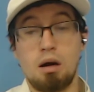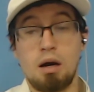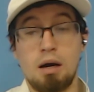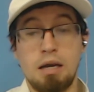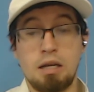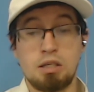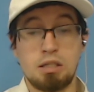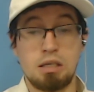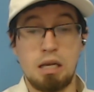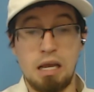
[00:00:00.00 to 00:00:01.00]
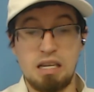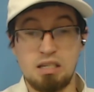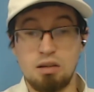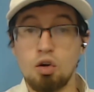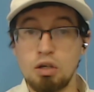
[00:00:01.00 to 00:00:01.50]
it's
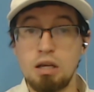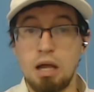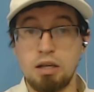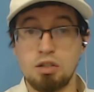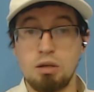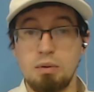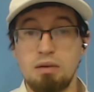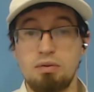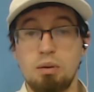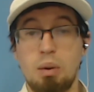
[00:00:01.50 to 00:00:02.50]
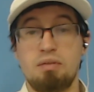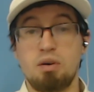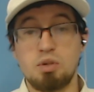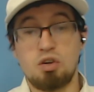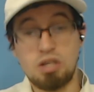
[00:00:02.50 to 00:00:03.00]
looking like it's going to be defeated by the
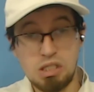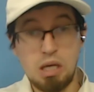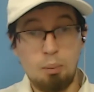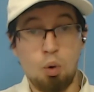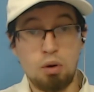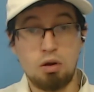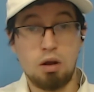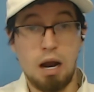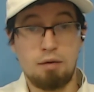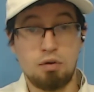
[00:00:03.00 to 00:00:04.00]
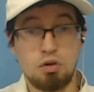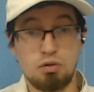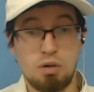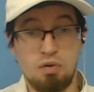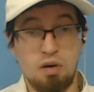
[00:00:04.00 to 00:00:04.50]
filibuster. At some point, they're going to have to do
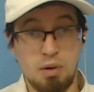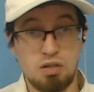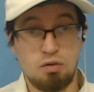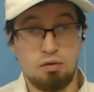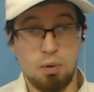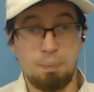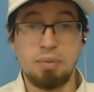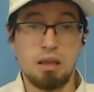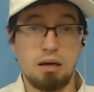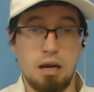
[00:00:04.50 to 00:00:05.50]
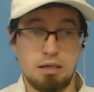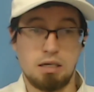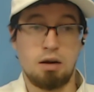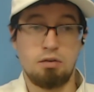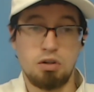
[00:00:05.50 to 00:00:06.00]
some filibuster reform. As I
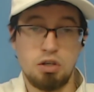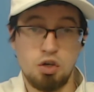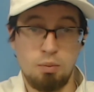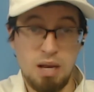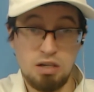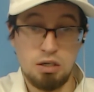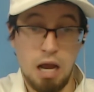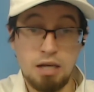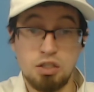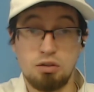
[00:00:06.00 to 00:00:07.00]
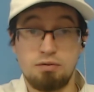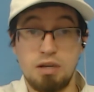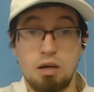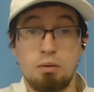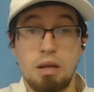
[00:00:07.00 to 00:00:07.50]
covered in the Joe Manchin Axios
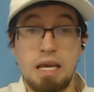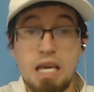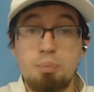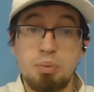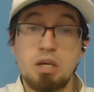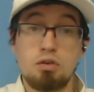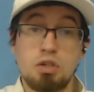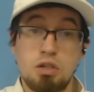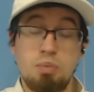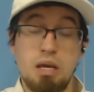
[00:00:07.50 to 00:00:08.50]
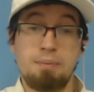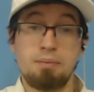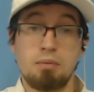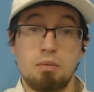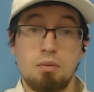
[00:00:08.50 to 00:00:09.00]
video, he appears to be
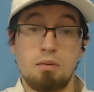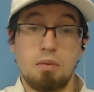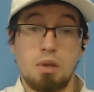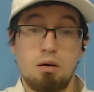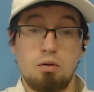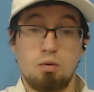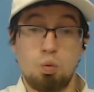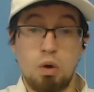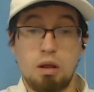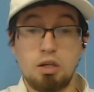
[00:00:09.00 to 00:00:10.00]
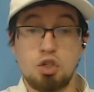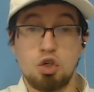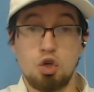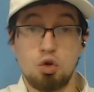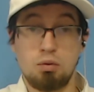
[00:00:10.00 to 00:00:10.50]
willing to
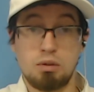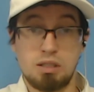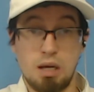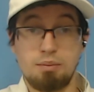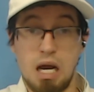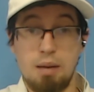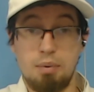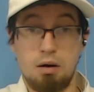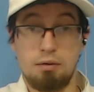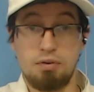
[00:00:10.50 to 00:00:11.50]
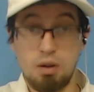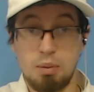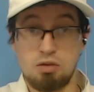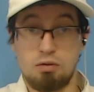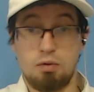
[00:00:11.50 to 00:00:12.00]
do some type of
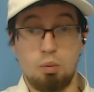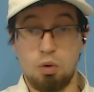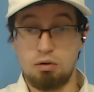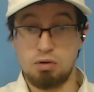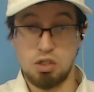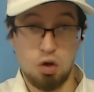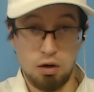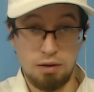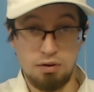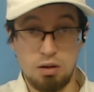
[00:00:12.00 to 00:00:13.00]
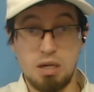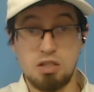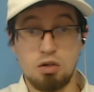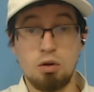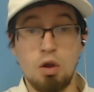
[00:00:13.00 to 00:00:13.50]
filibuster reform, whether it's a talking
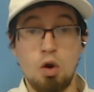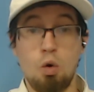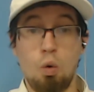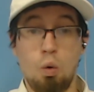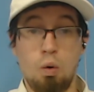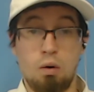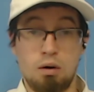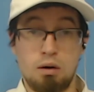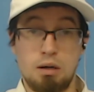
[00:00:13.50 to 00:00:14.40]
filibuster or